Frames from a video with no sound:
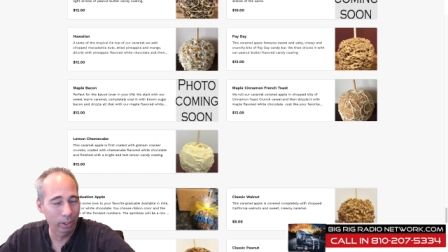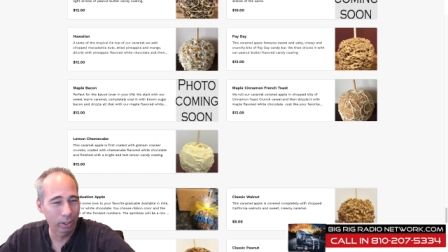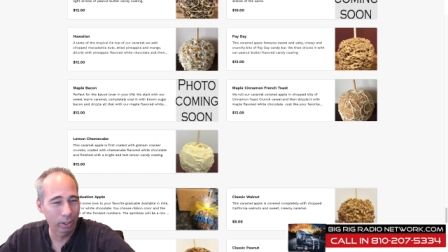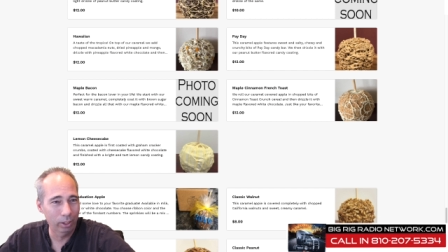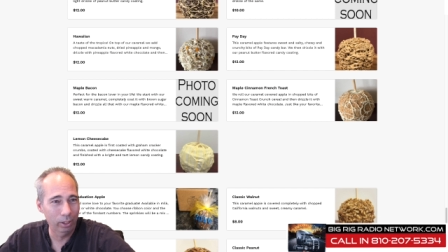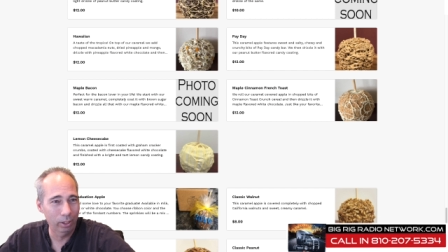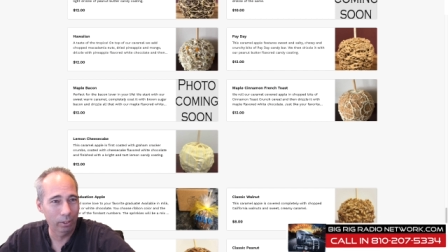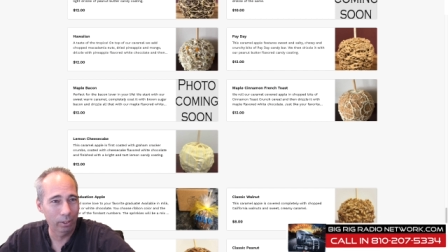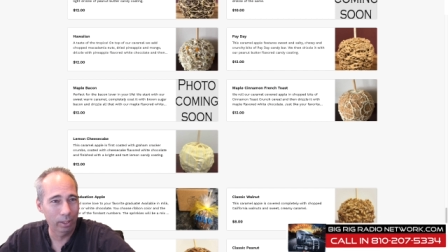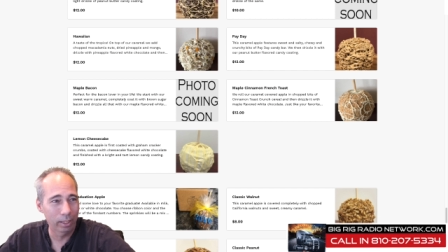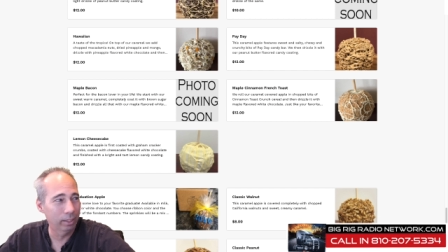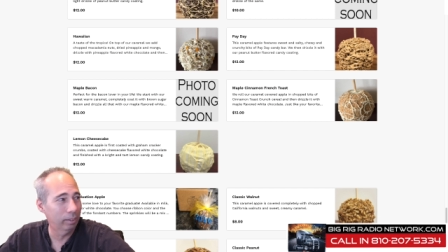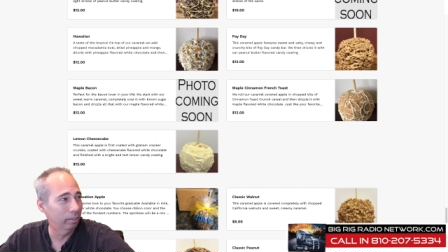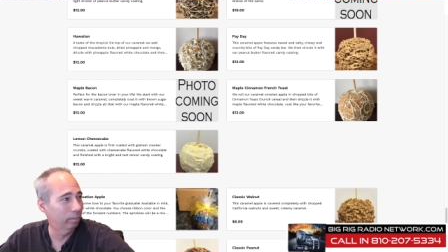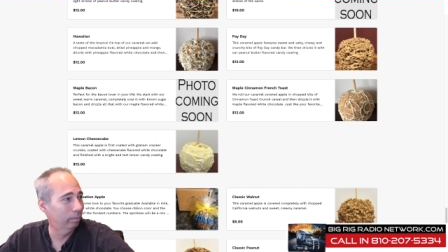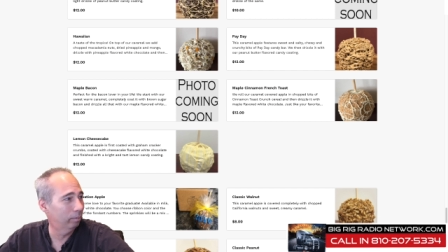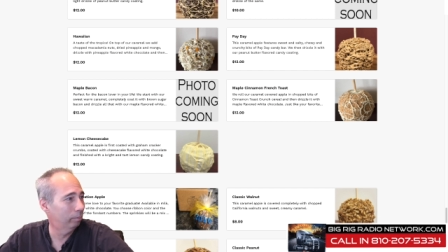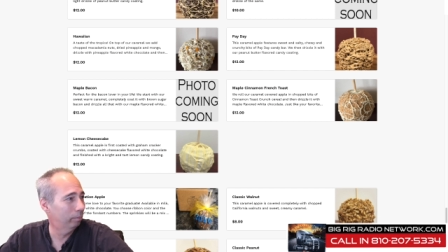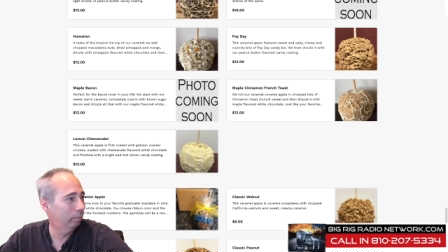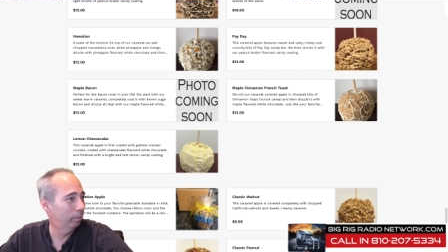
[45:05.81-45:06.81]
going?
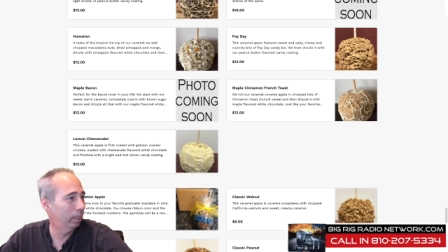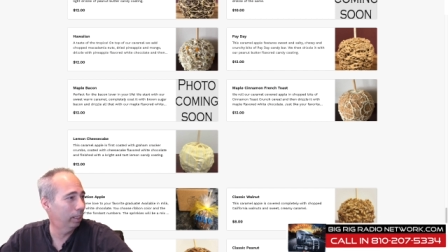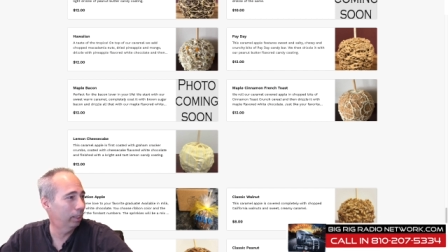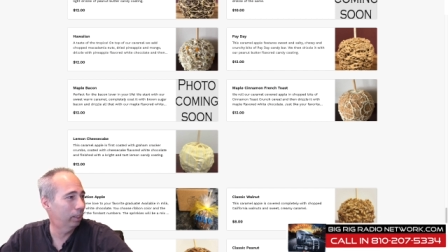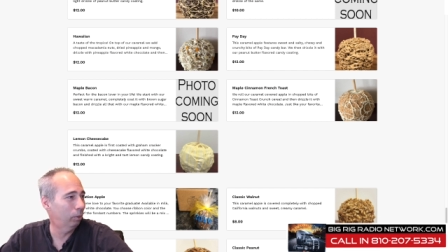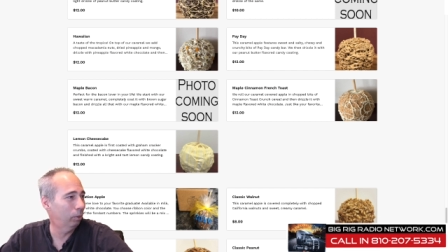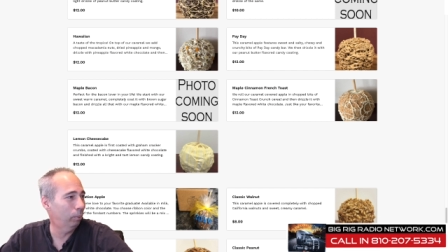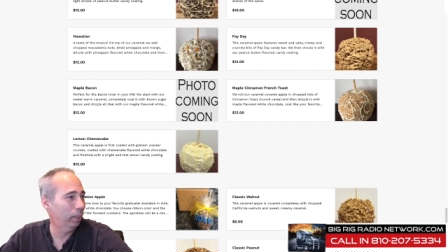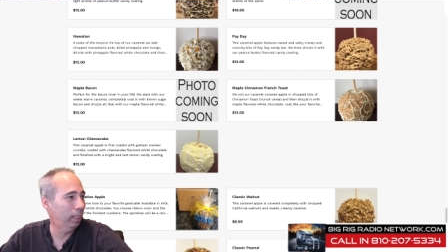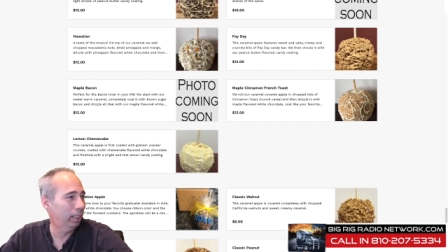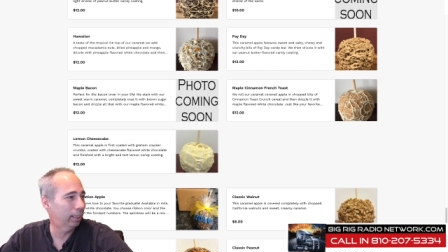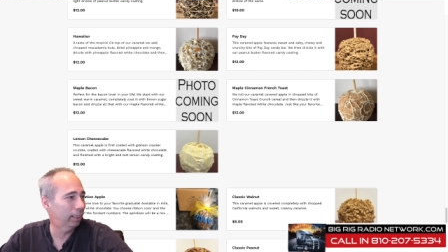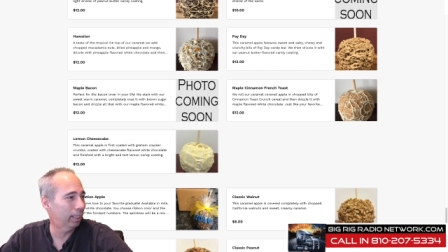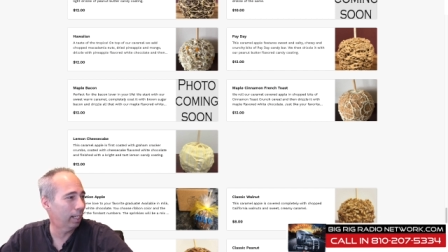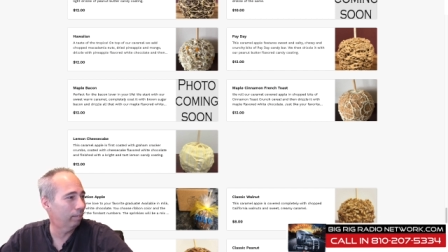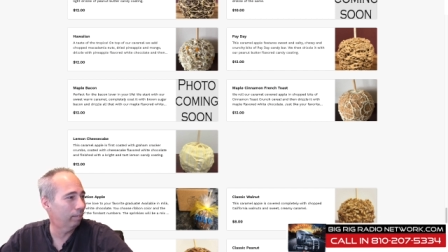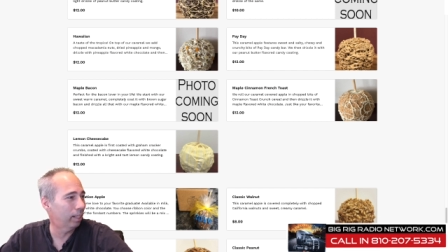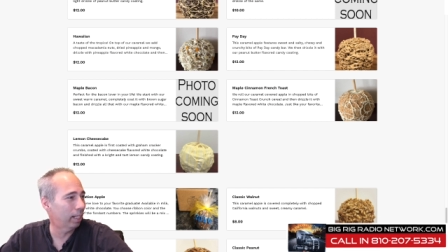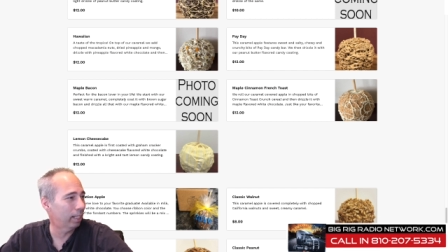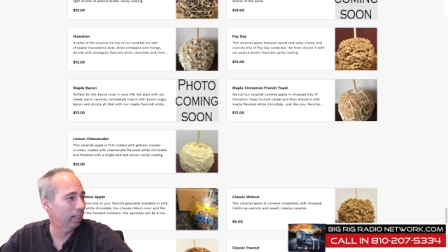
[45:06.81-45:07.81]
Into week
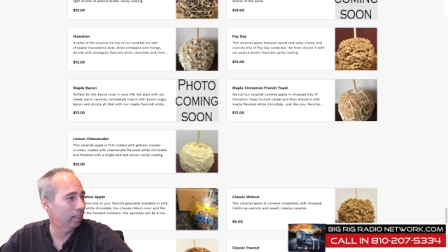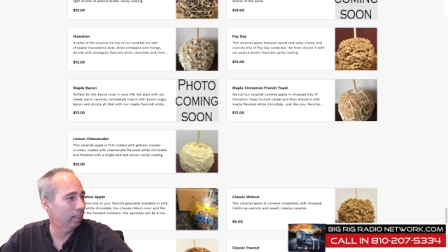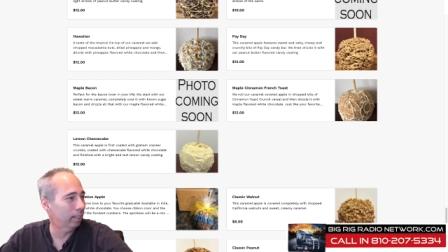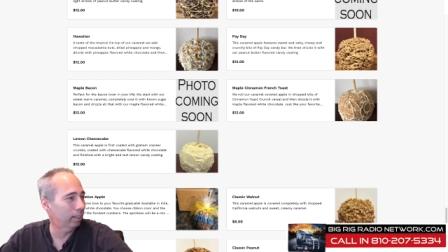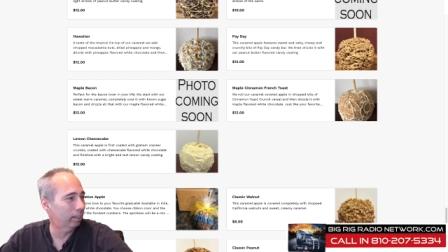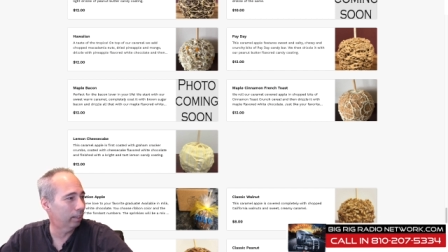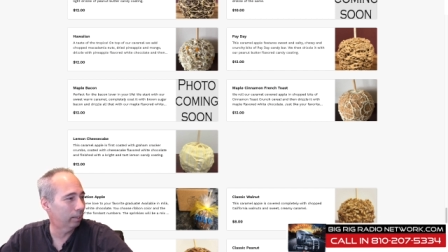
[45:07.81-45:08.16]
seven, I think.